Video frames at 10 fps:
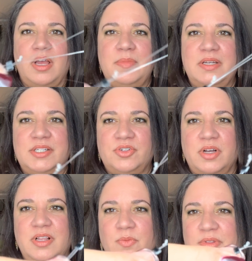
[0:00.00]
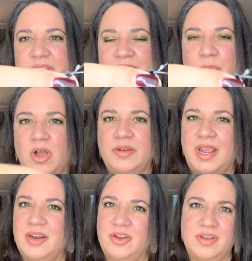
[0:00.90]
I've been struggling with camera all
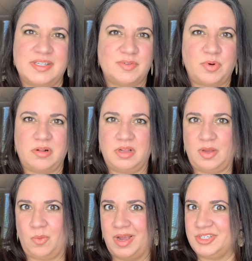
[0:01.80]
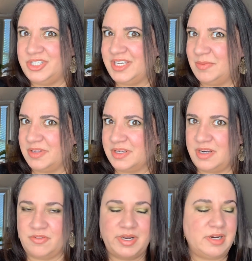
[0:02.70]
day. I know you guys are probably like, why does she keep
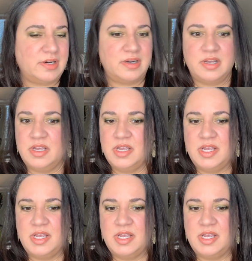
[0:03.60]
looking over here?